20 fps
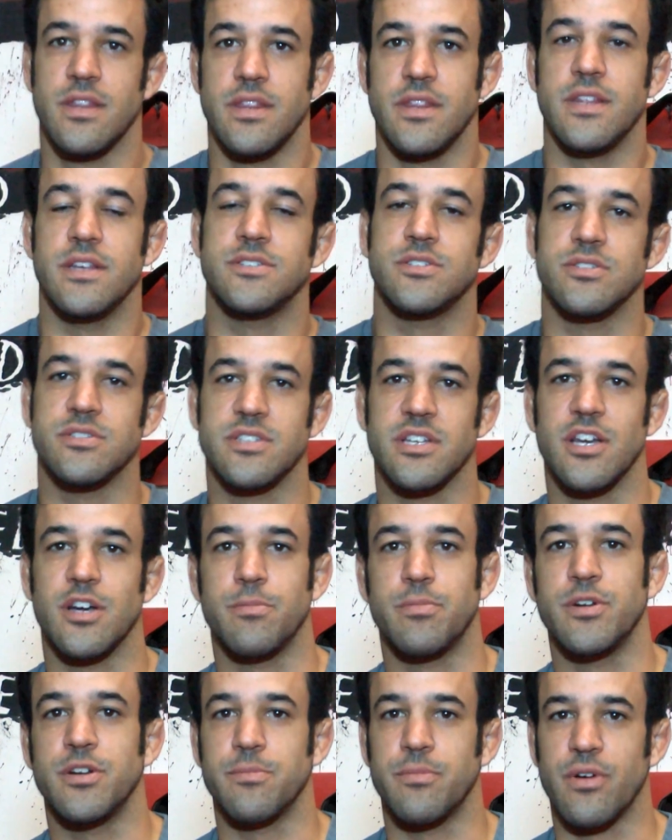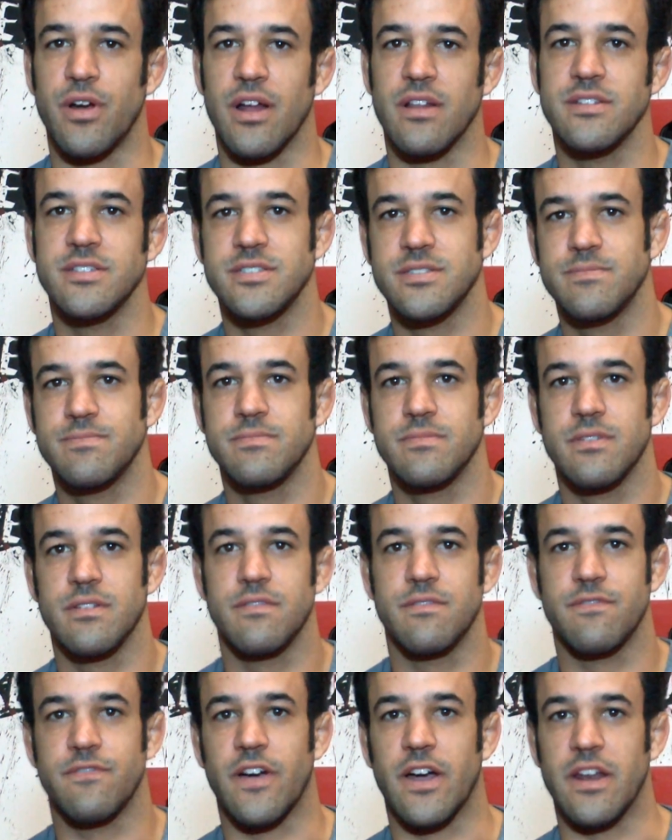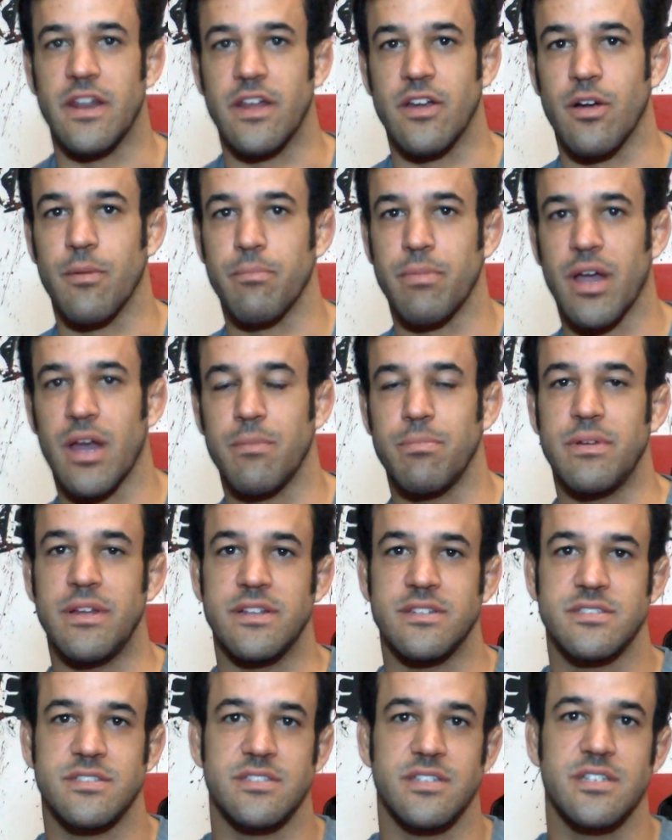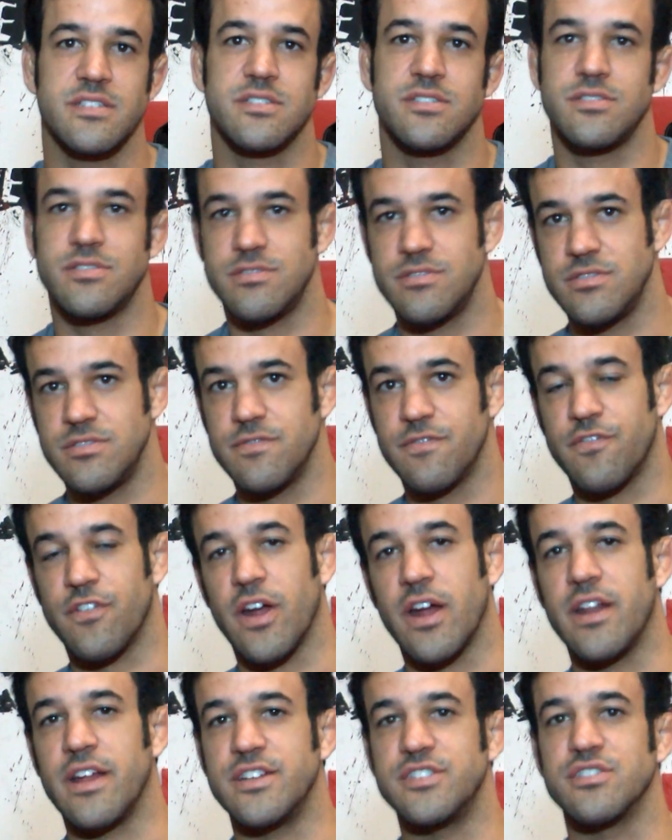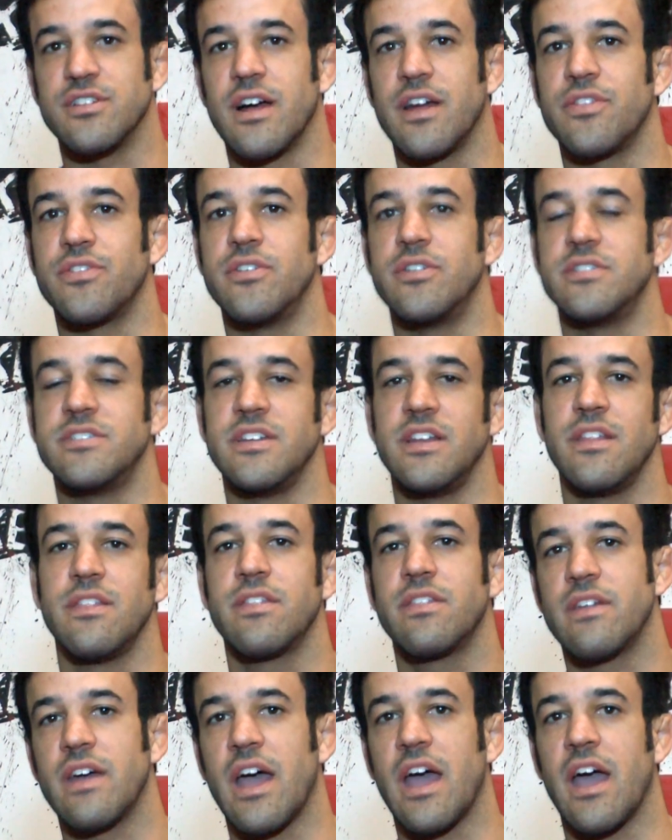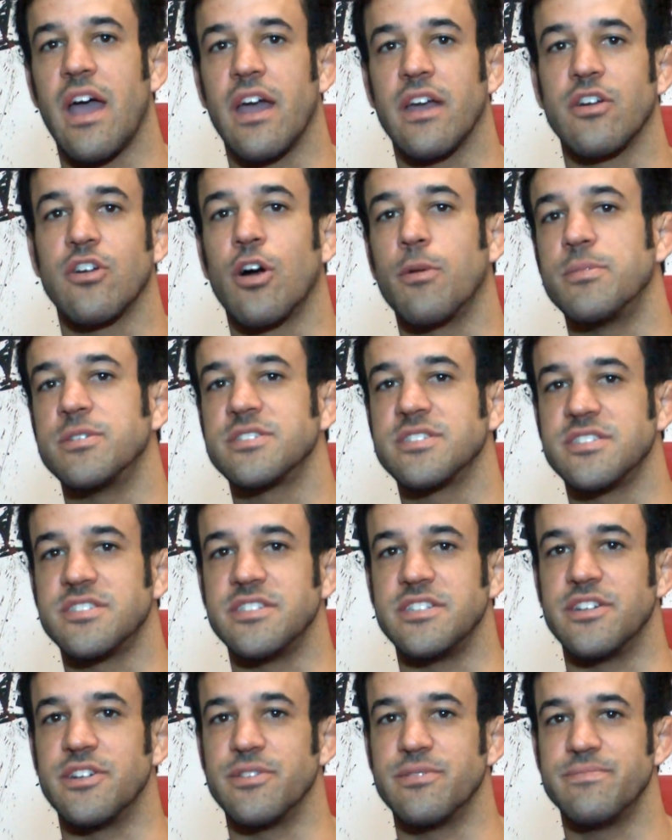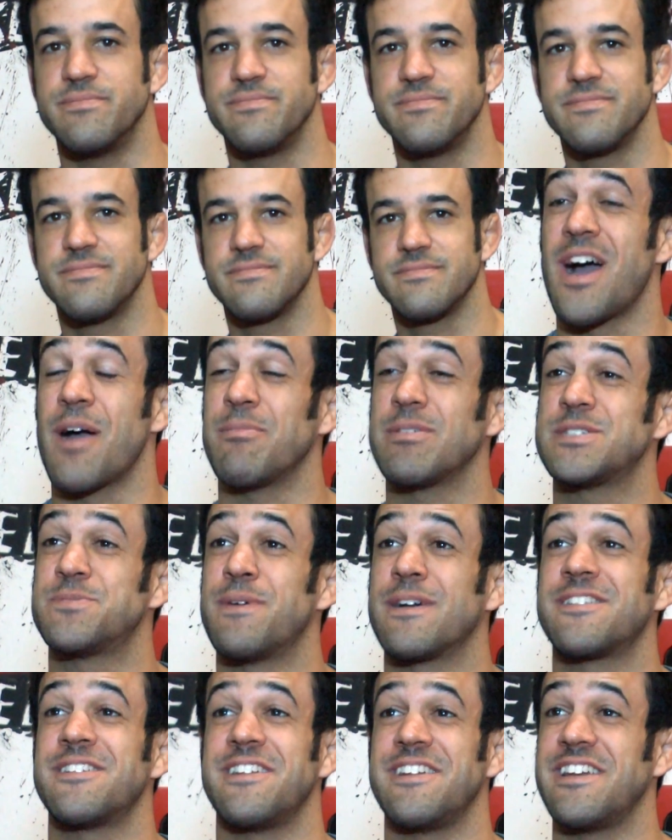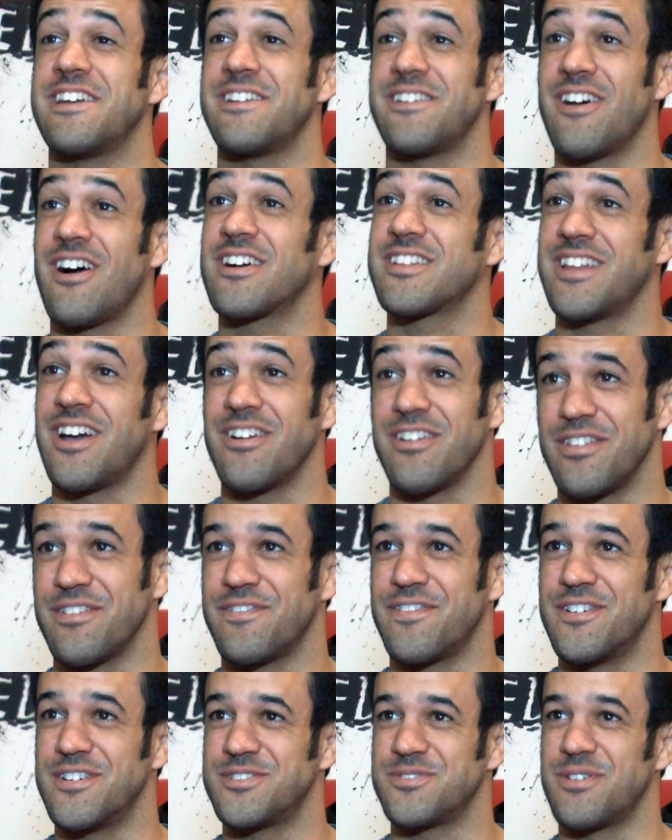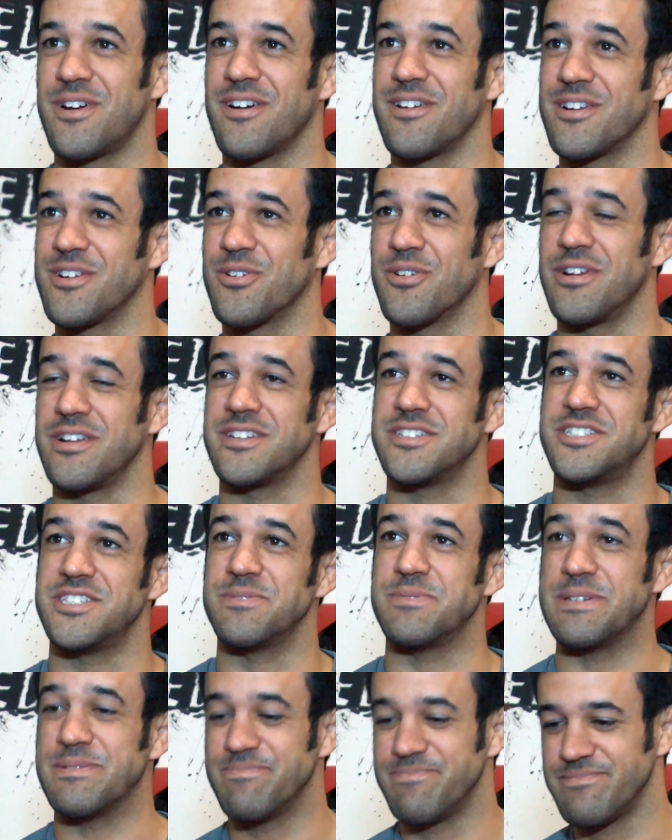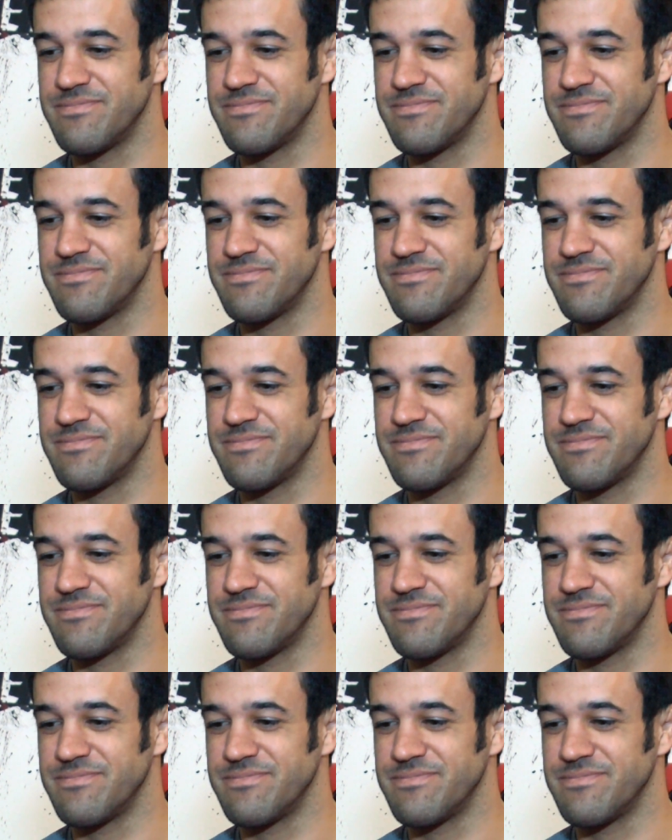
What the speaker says: This is Jose Alberto Morales, fighting on Badbeat 6, Friday, July 13th at Commerce Casino. I'm expecting to get knocked out in the first round, according to Jimmy,